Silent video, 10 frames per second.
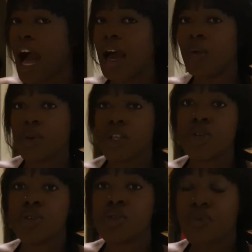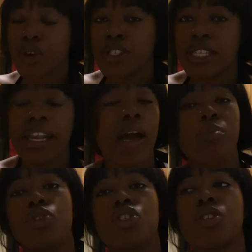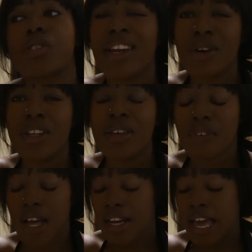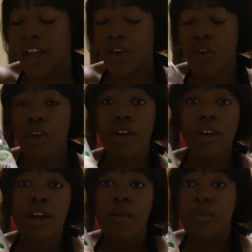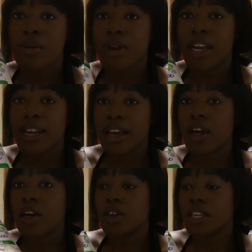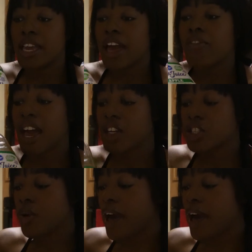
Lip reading: I will use frozen apple juice. You can only find it at Kroger, but right now I only have actual